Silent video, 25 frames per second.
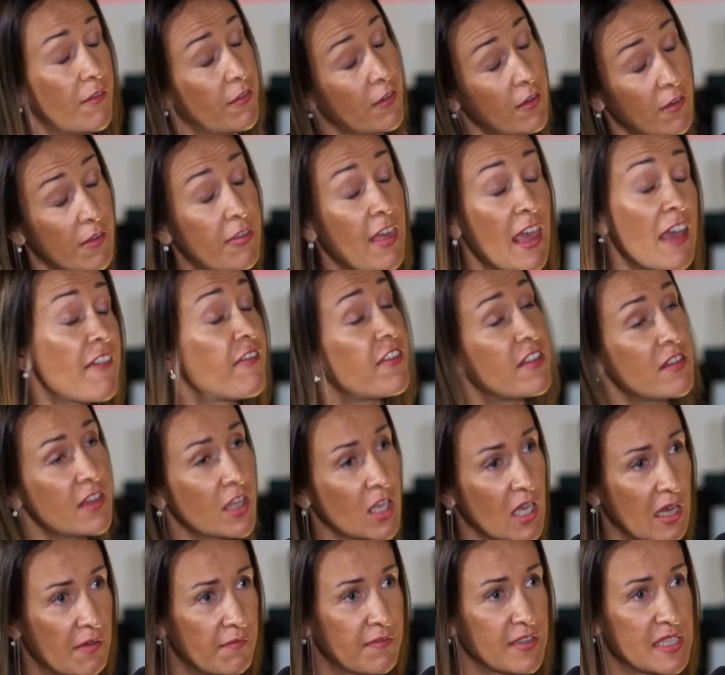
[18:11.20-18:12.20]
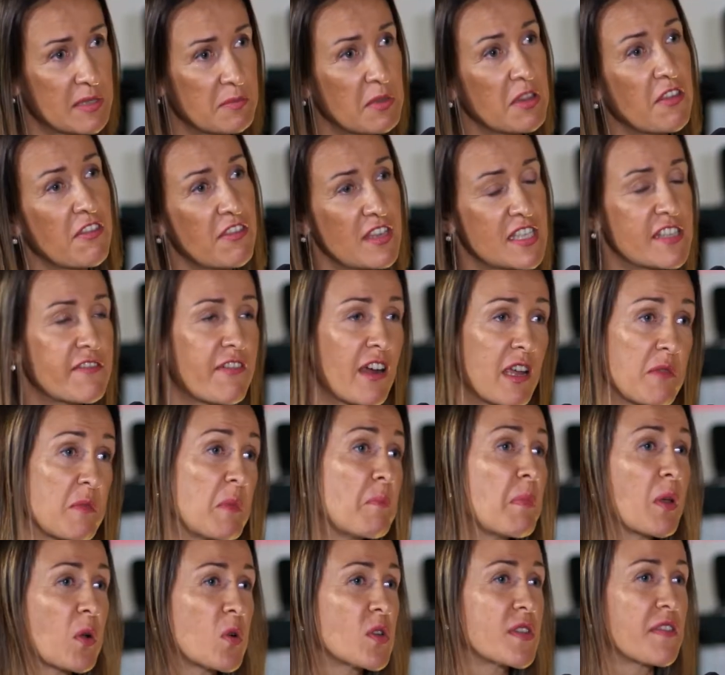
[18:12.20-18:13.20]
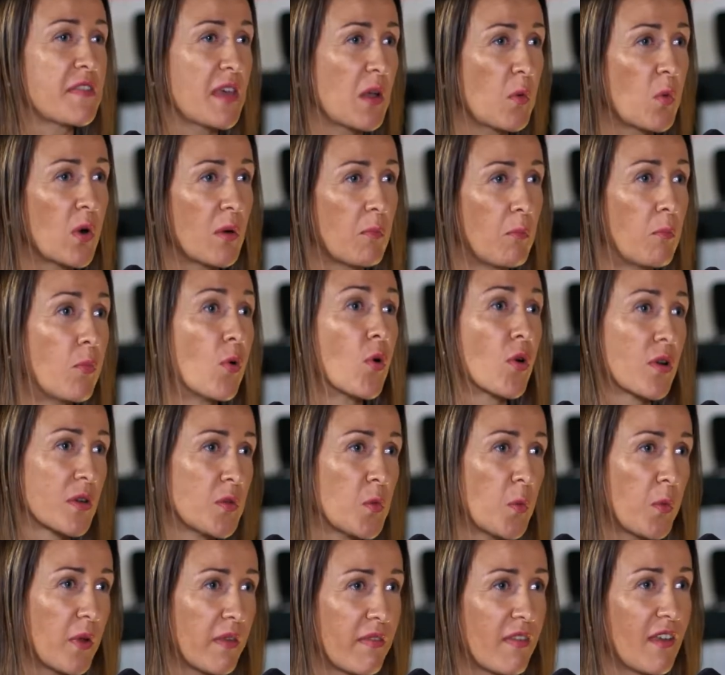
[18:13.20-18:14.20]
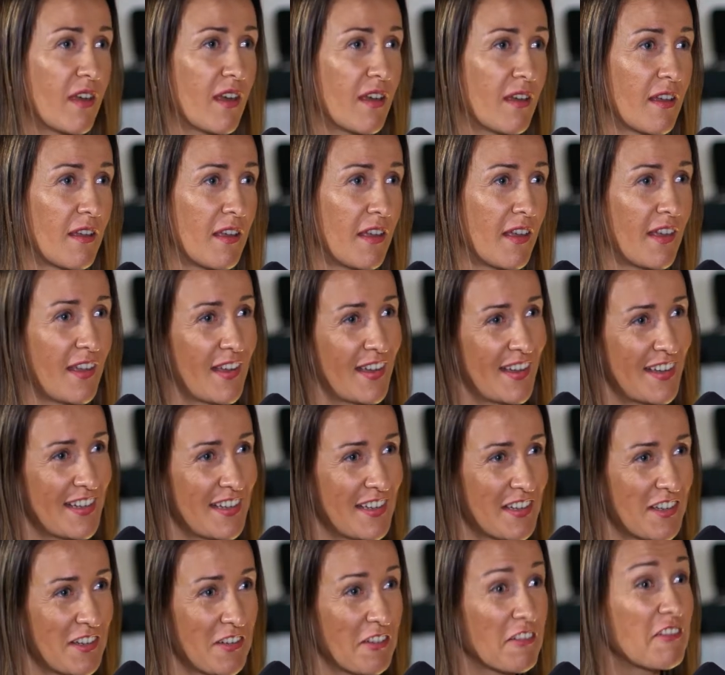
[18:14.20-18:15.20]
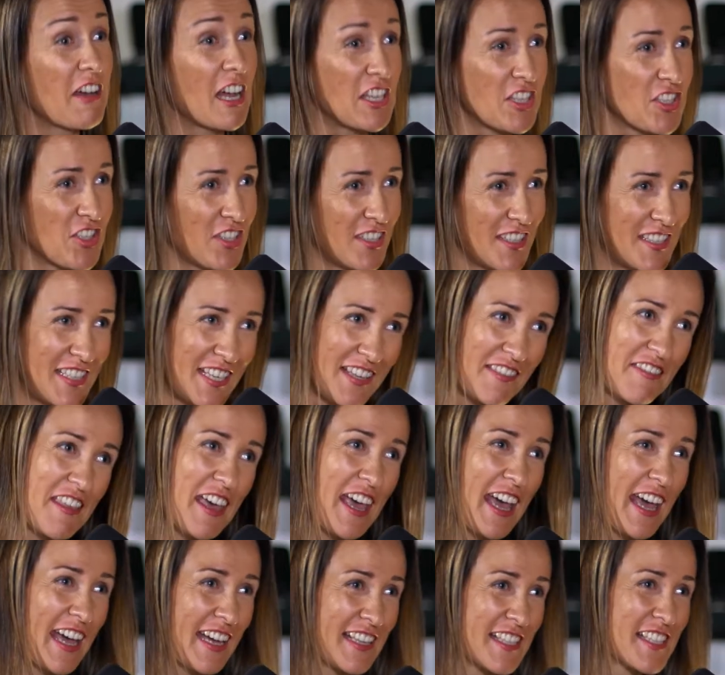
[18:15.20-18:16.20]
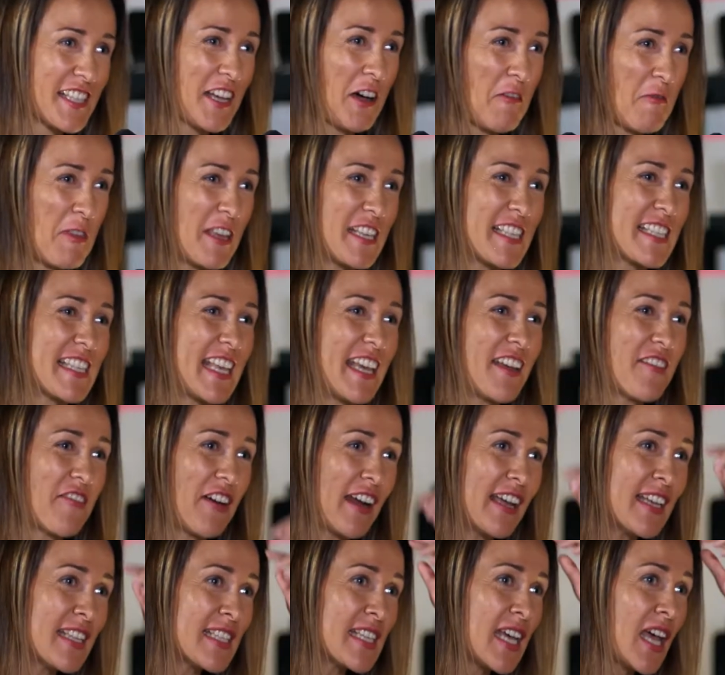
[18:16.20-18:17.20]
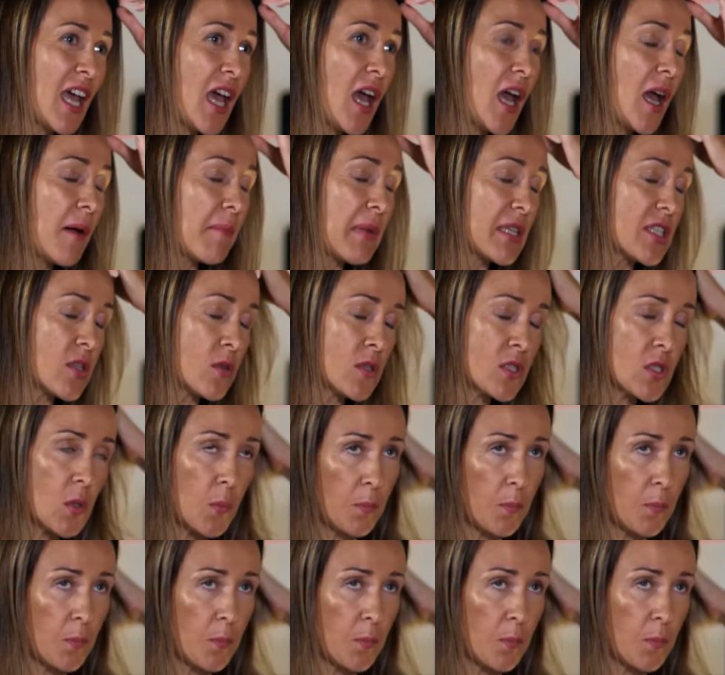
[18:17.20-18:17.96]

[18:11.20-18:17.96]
they are feeling comfortable in this environment because they were born with a gadget in their hands, how they say, right? But also